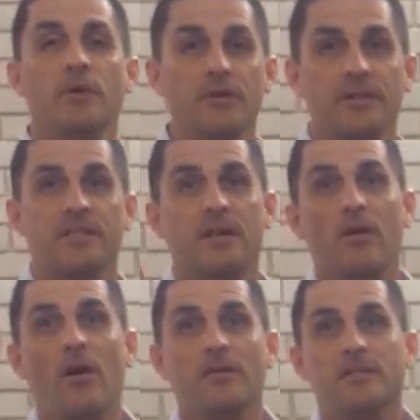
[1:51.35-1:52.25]
we are to set
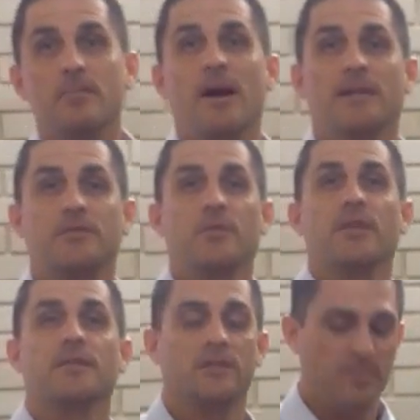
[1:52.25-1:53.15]
our hearts and minds on
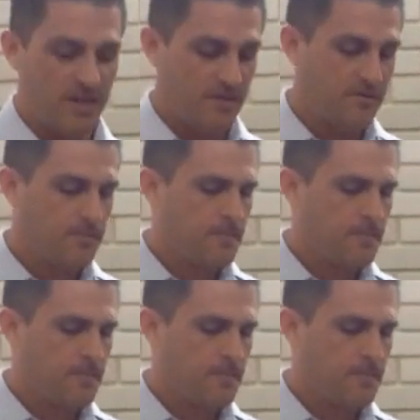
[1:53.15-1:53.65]
things above.